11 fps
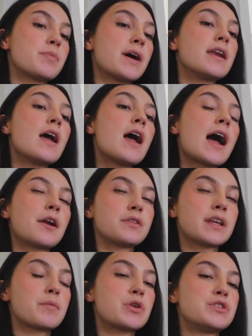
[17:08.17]
but I don't
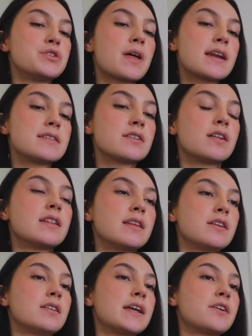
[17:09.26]
think I'm gonna do that until a
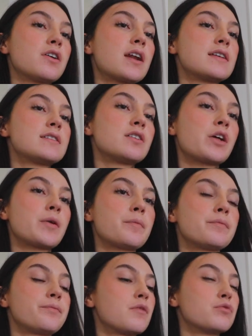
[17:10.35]
little later on until I'm